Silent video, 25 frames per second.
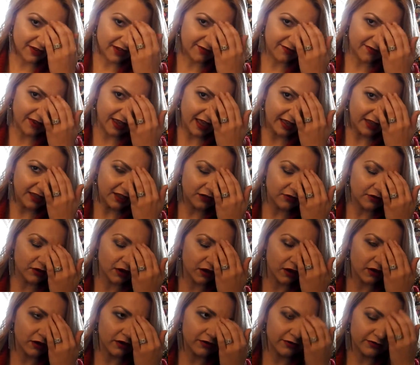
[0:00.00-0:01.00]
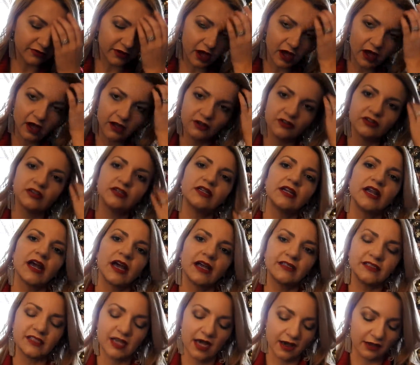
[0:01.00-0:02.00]
a value of
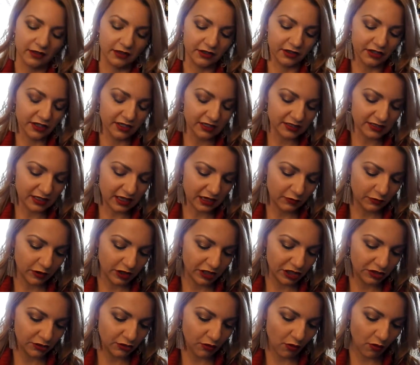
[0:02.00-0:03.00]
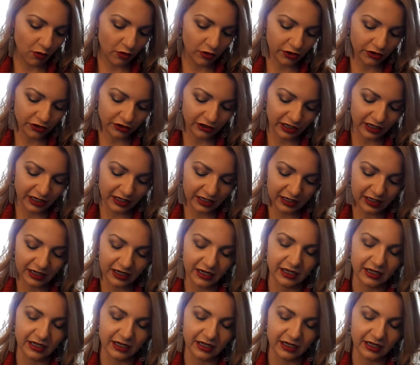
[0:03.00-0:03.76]
$109, and when you order it,